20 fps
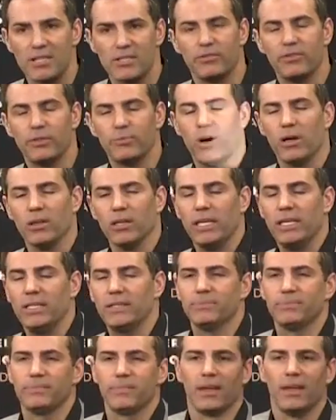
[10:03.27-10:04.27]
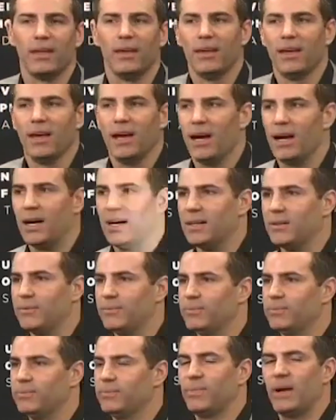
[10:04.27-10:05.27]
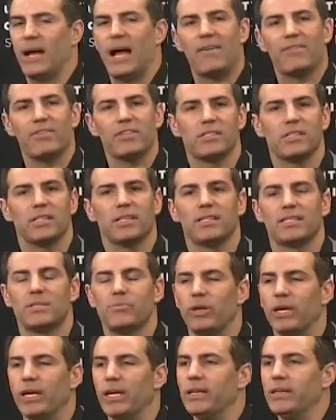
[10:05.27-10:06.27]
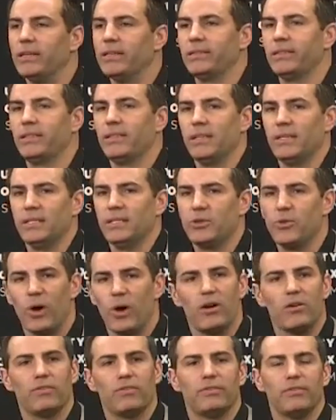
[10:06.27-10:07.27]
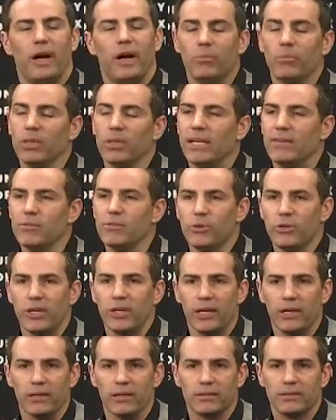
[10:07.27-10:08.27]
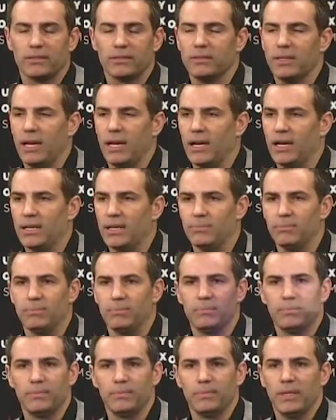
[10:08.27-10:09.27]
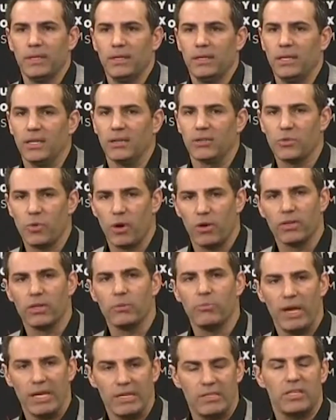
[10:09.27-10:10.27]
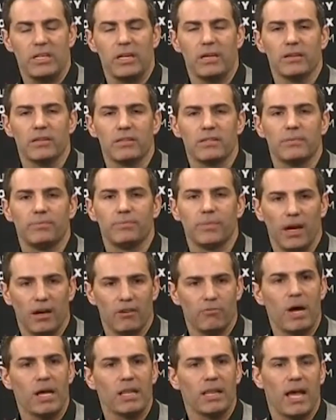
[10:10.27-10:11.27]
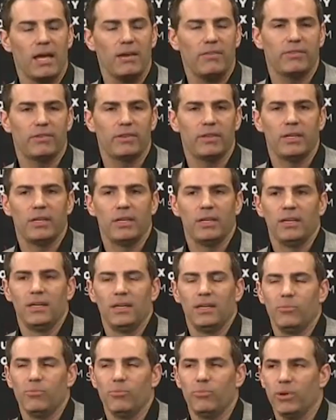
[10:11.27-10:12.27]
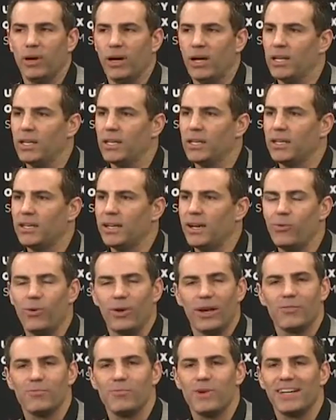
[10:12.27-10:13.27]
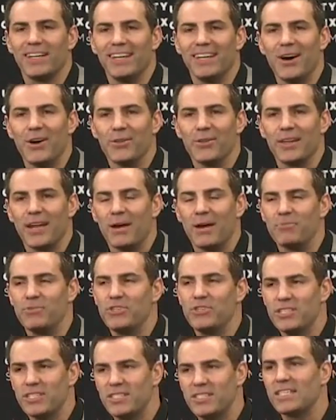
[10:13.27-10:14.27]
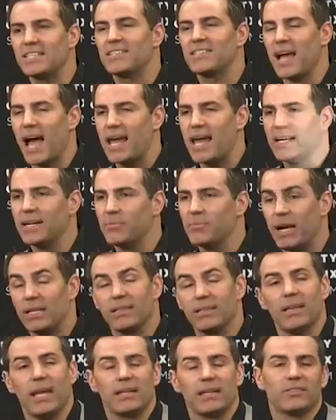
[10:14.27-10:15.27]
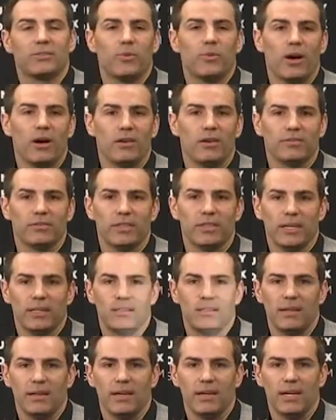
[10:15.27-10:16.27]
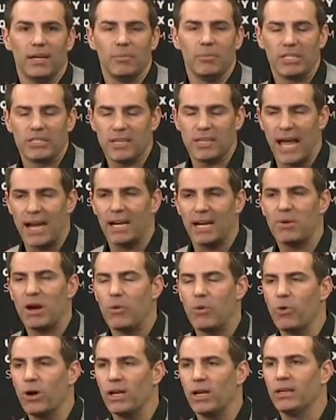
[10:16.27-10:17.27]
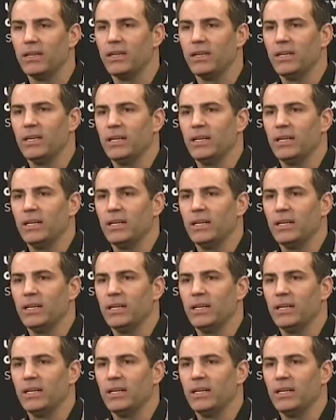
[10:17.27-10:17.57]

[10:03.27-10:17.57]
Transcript: putting together a legendary NFL career. 3 Super Bowl appearances, a Super Bowl championship, 2 league MVPs, 4 Pro Bowl selections, and a number of NFL records.